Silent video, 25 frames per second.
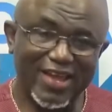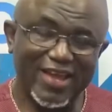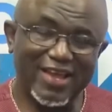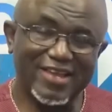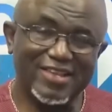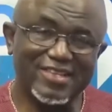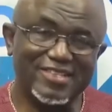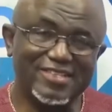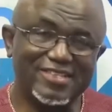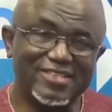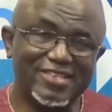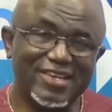
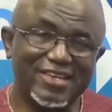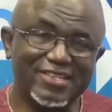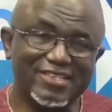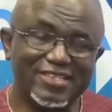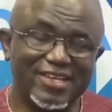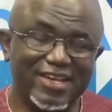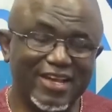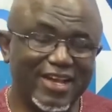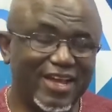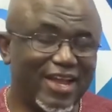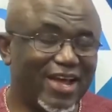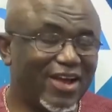It's such
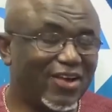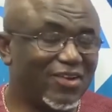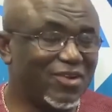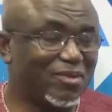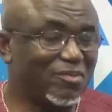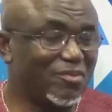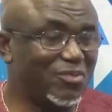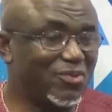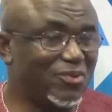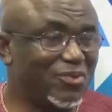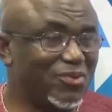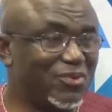a
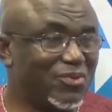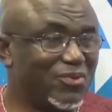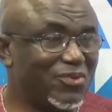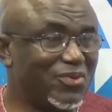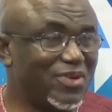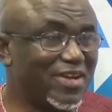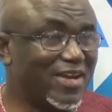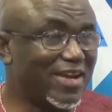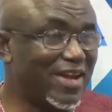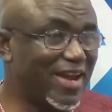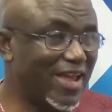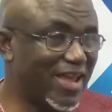laudable
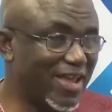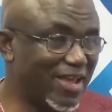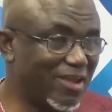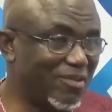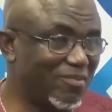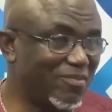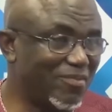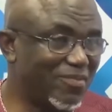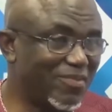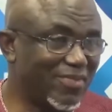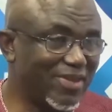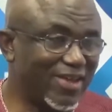
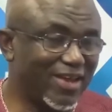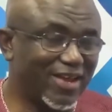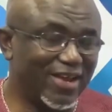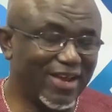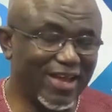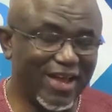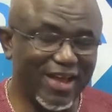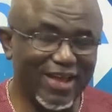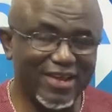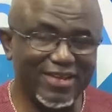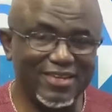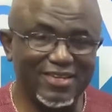name and
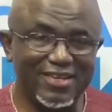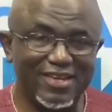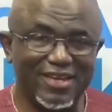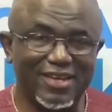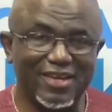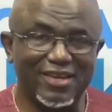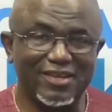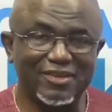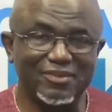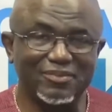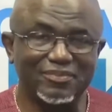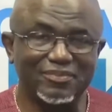idea.